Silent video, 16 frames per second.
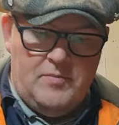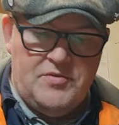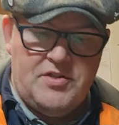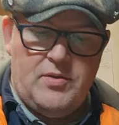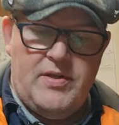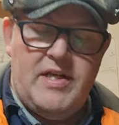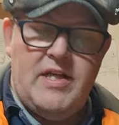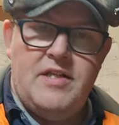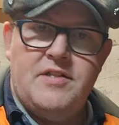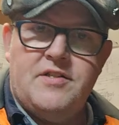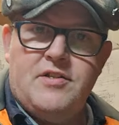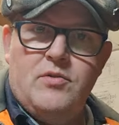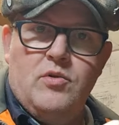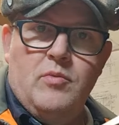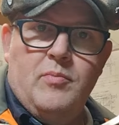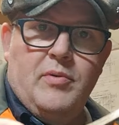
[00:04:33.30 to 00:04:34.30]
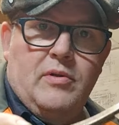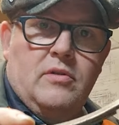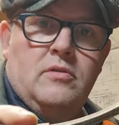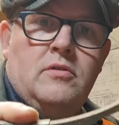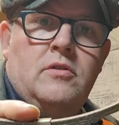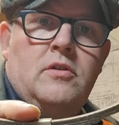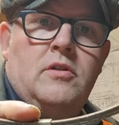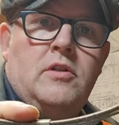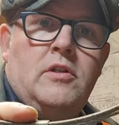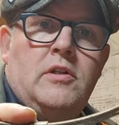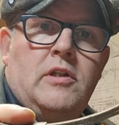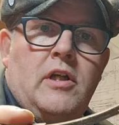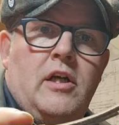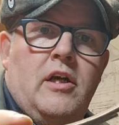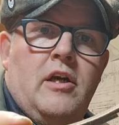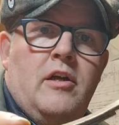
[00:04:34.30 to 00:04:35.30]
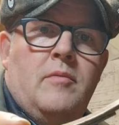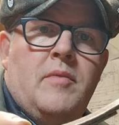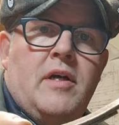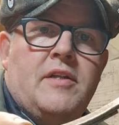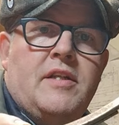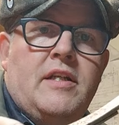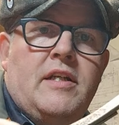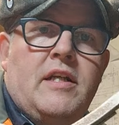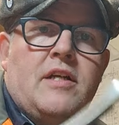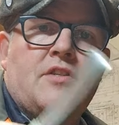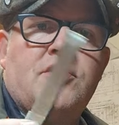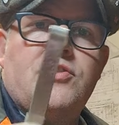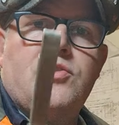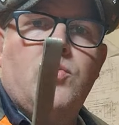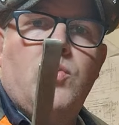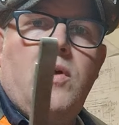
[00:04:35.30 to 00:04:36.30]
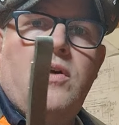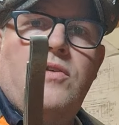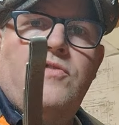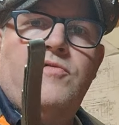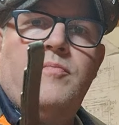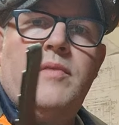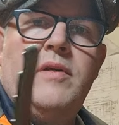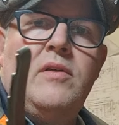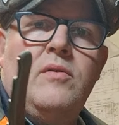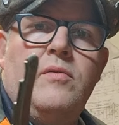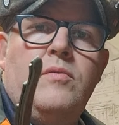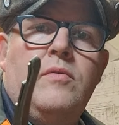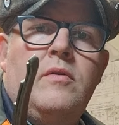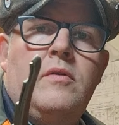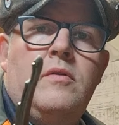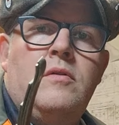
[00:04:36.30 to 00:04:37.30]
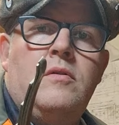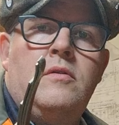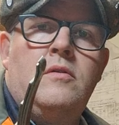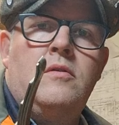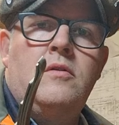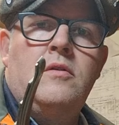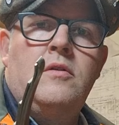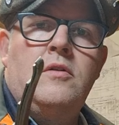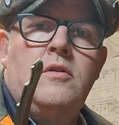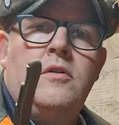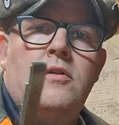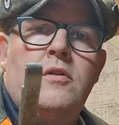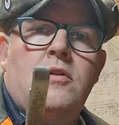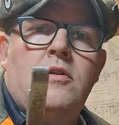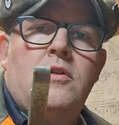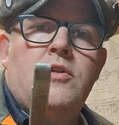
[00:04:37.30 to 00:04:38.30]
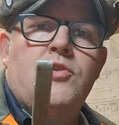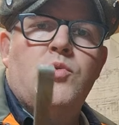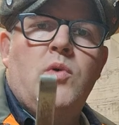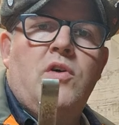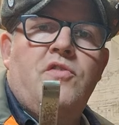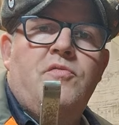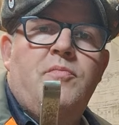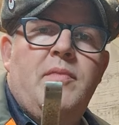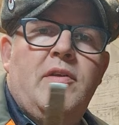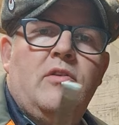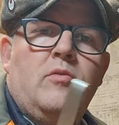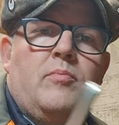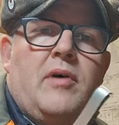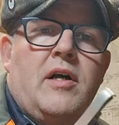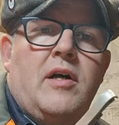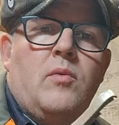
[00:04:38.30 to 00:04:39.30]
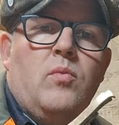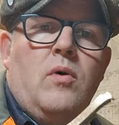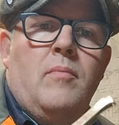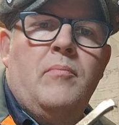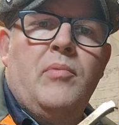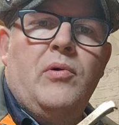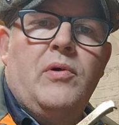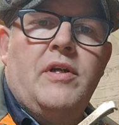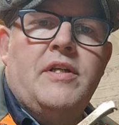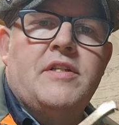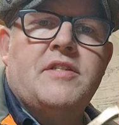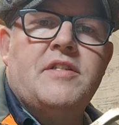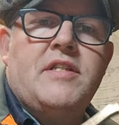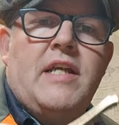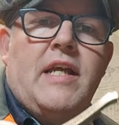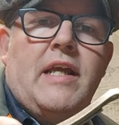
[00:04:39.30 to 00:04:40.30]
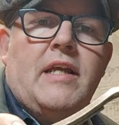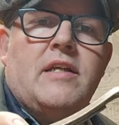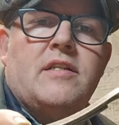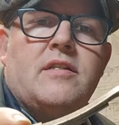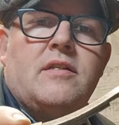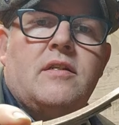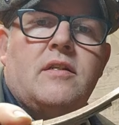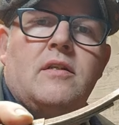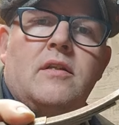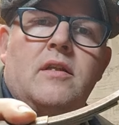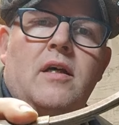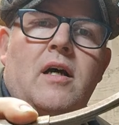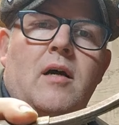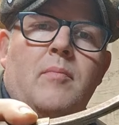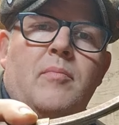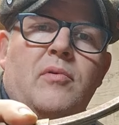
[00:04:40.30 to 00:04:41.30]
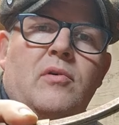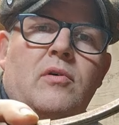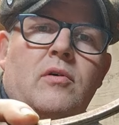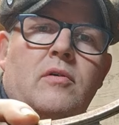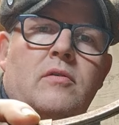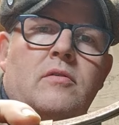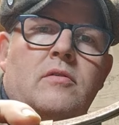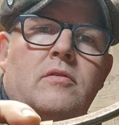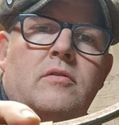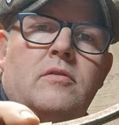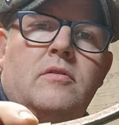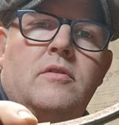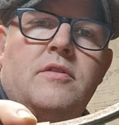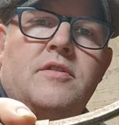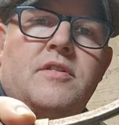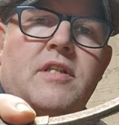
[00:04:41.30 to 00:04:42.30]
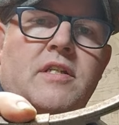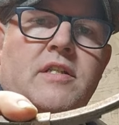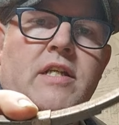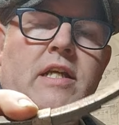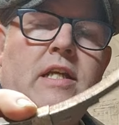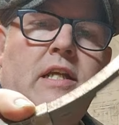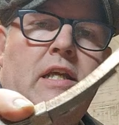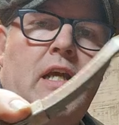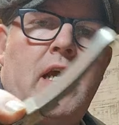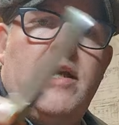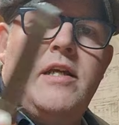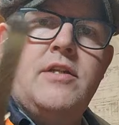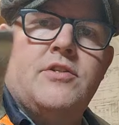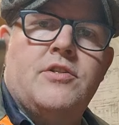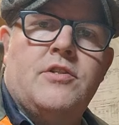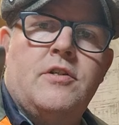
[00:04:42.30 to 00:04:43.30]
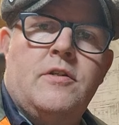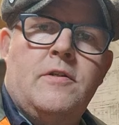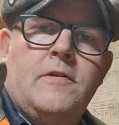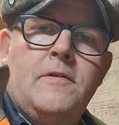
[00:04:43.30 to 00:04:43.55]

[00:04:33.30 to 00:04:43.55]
So it is doable. I think that's 12 mil by 1.6 that I bought, 16 gauge.